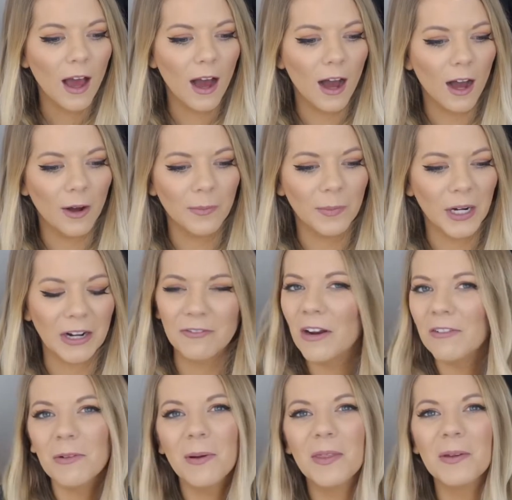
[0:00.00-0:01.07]
But I've
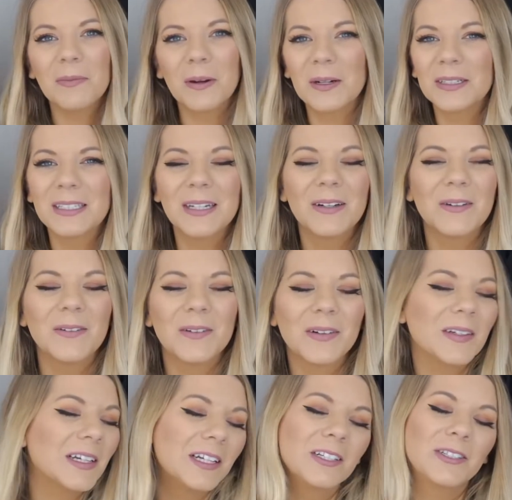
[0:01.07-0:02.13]
never been the person who
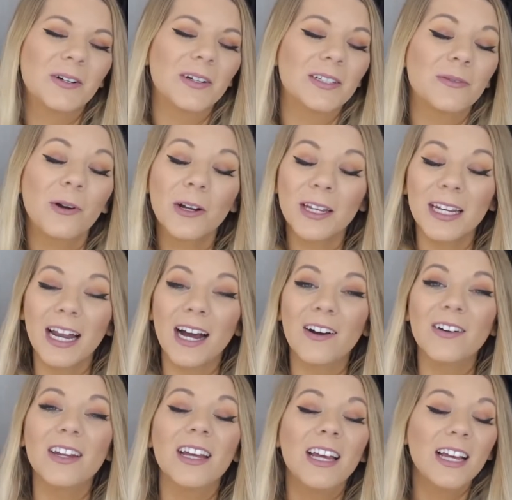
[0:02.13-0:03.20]
really enjoys working
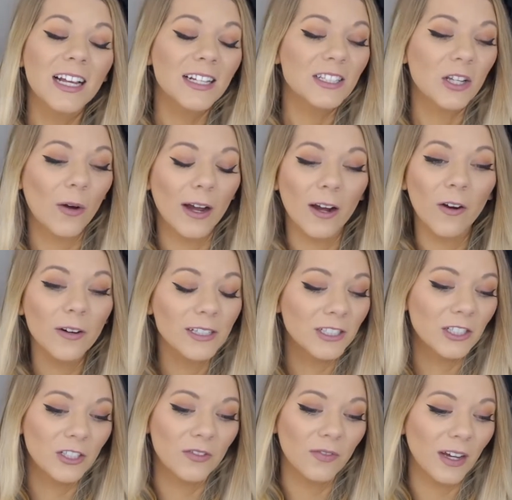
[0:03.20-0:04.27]
out. So I
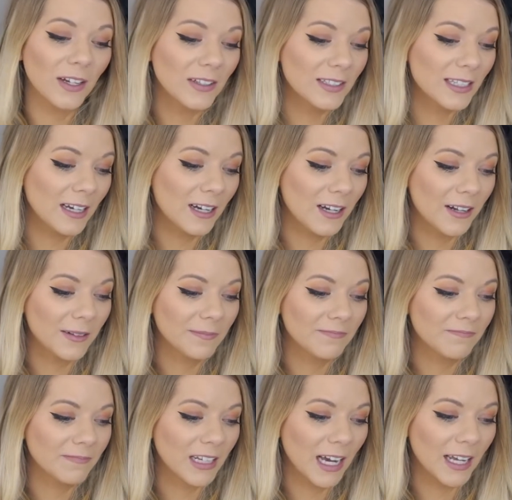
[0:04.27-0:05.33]
always just felt
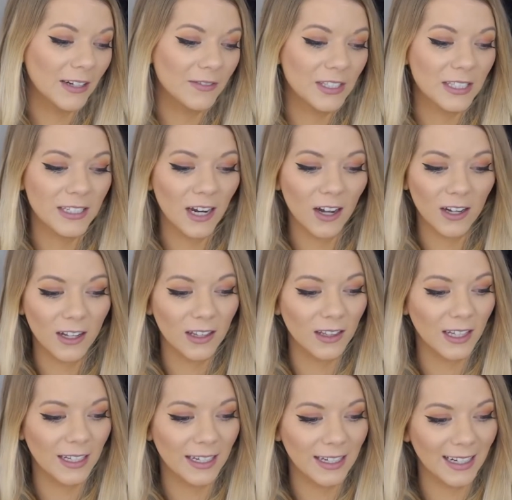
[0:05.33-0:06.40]
kind of stuck,
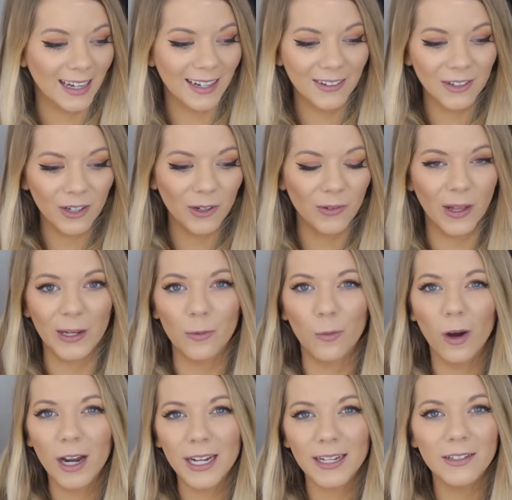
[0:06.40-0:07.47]
like, I don't know, like
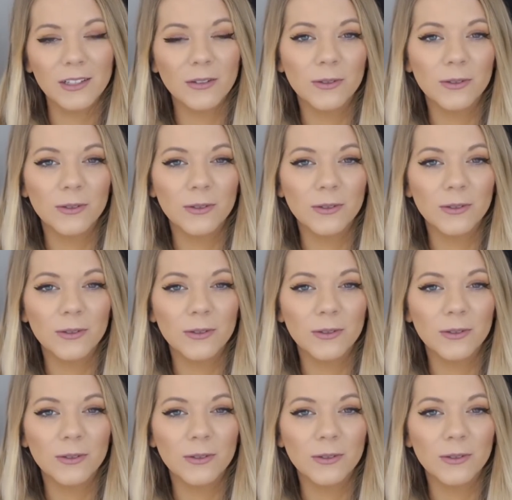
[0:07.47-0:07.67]
wanting to